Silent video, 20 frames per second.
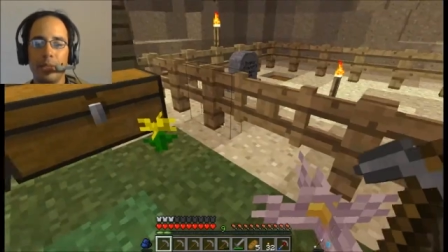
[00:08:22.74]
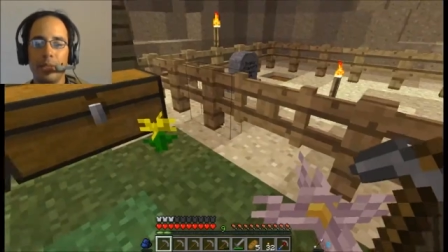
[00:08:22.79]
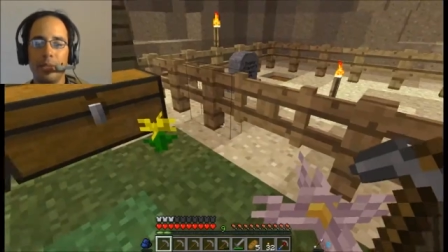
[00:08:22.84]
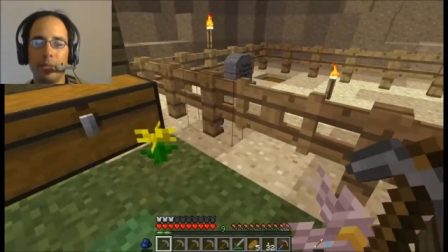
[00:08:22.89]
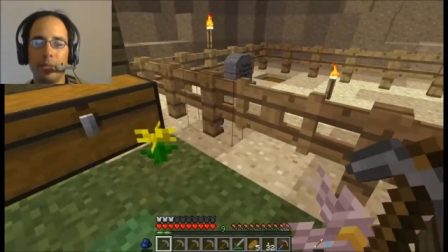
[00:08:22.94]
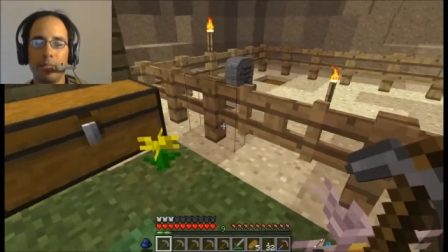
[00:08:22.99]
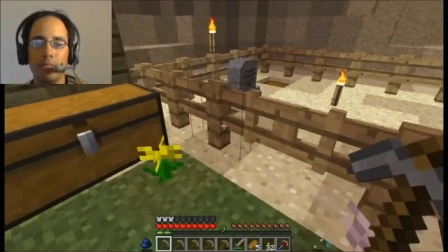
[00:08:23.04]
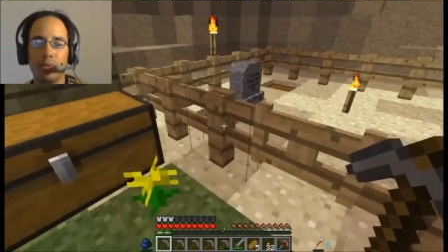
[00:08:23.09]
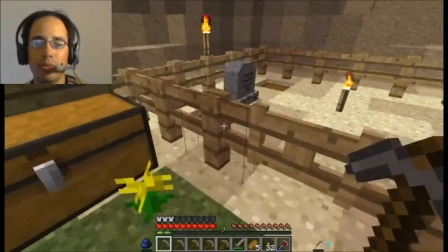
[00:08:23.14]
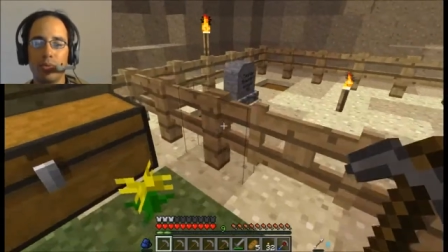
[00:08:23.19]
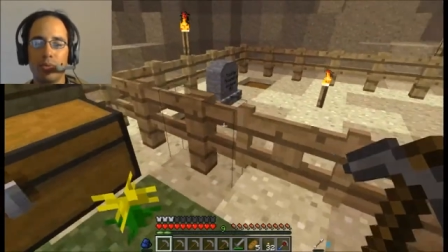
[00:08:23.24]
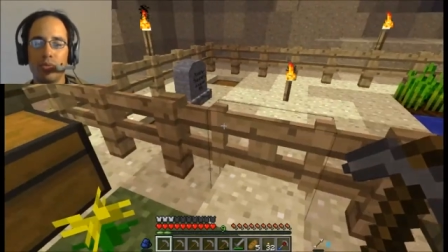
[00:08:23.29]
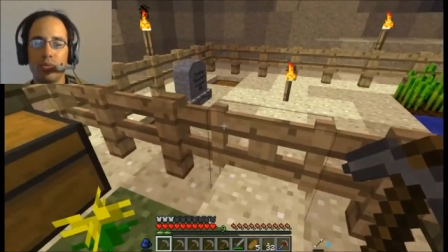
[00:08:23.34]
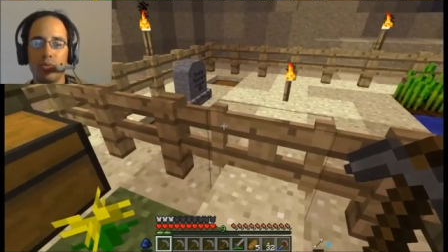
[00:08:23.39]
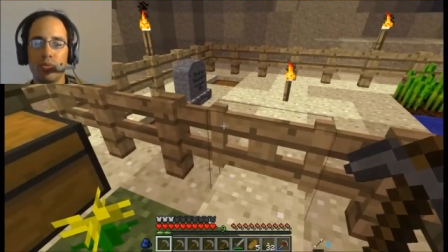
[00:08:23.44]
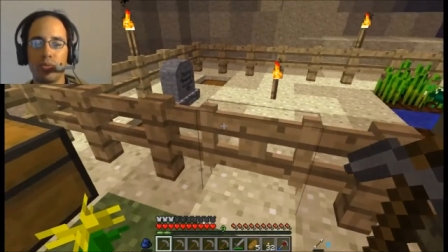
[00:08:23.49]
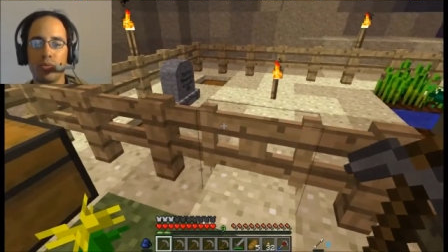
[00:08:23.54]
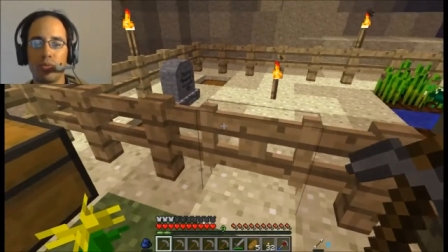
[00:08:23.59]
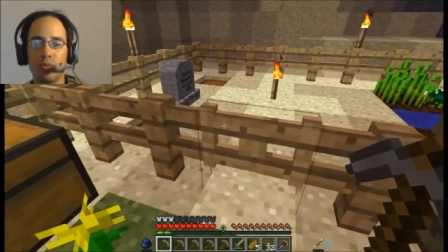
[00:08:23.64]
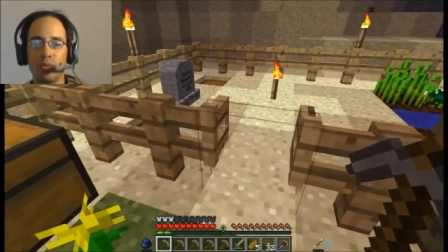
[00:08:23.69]
uh,
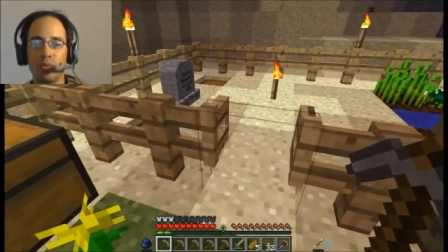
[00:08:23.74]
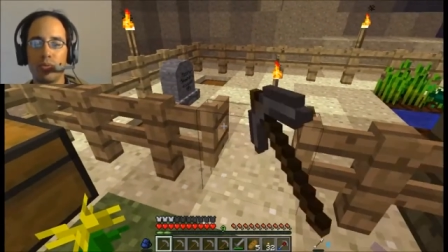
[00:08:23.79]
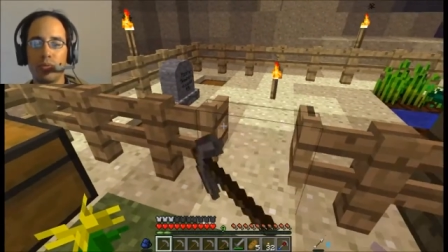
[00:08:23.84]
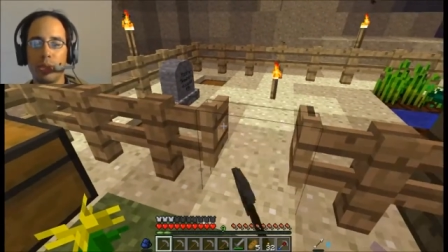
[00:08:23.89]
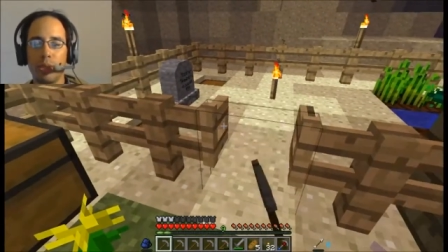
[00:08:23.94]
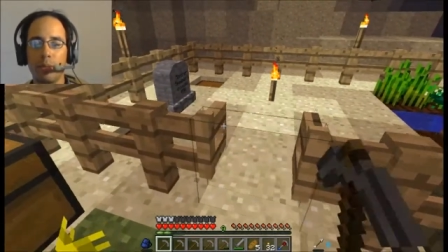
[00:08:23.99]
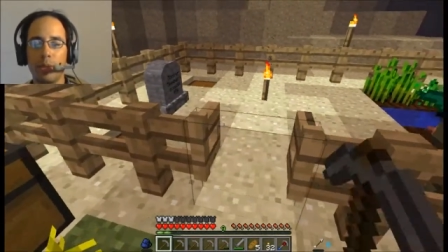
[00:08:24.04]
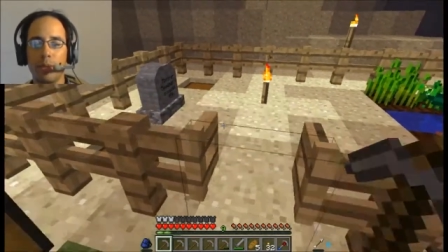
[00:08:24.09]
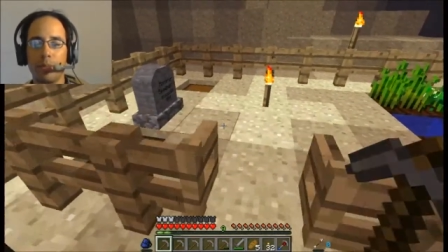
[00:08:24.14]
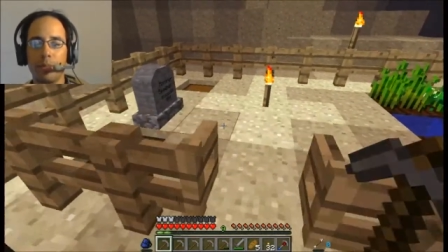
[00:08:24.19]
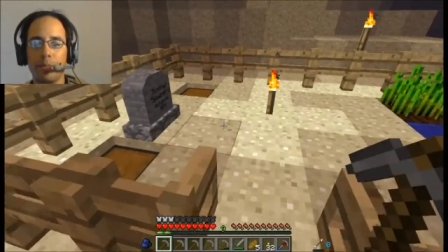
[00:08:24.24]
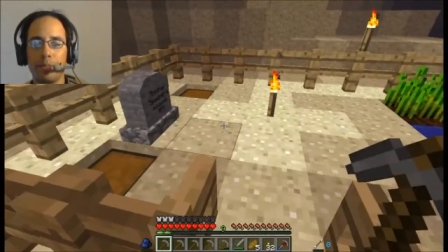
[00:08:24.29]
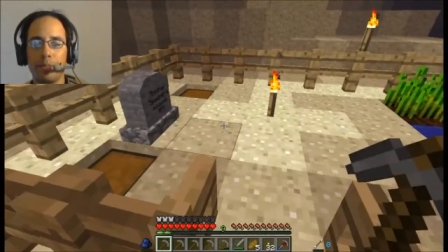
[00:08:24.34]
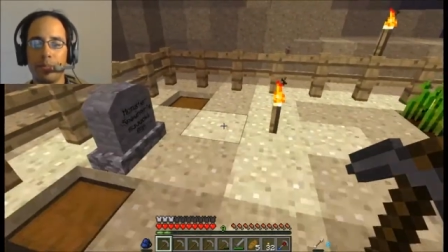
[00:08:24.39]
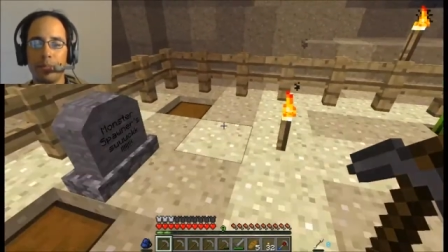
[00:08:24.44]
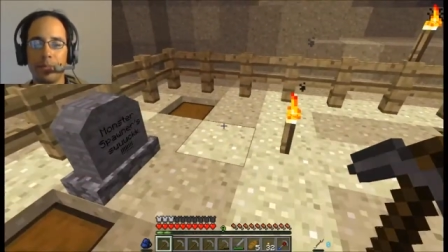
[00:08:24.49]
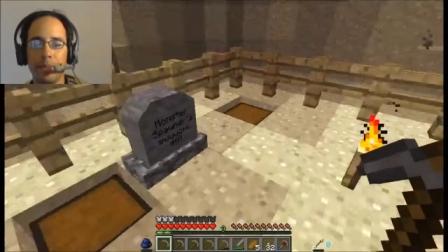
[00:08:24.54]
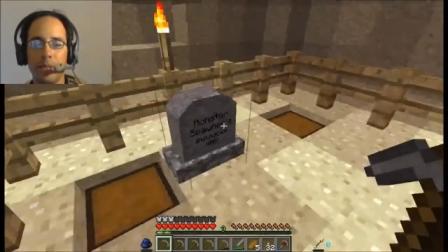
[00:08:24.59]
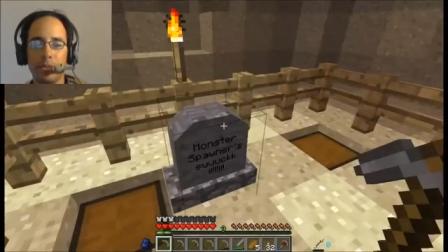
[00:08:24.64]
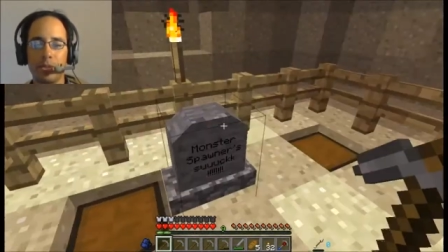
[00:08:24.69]
come here.
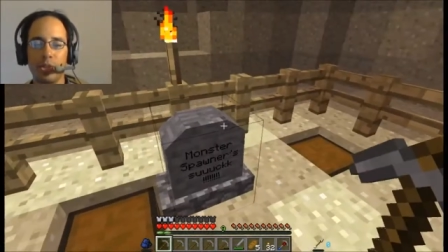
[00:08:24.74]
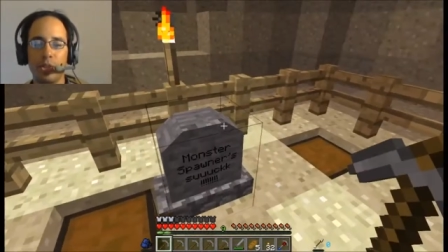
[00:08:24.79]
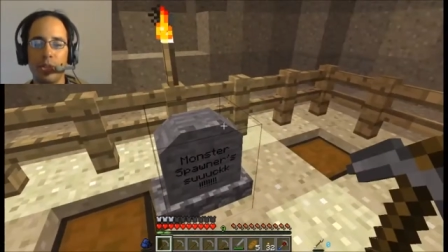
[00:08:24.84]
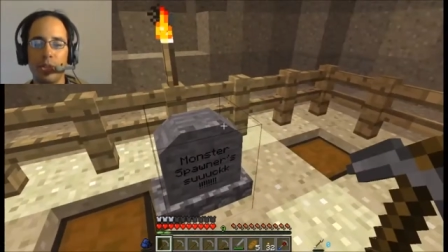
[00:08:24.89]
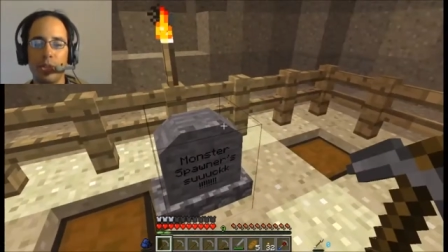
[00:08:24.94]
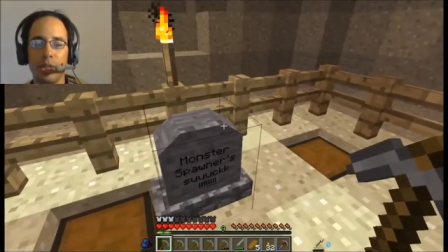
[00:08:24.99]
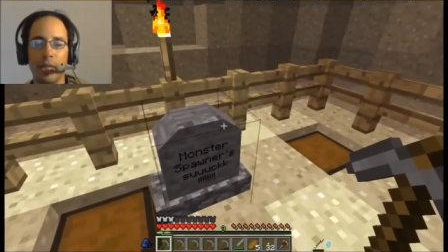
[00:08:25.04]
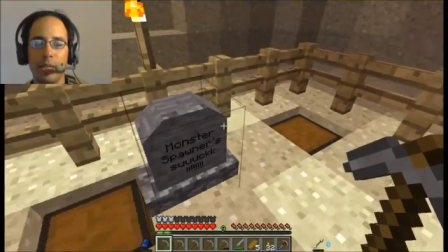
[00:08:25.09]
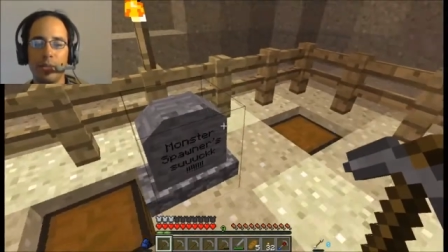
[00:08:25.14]
I'll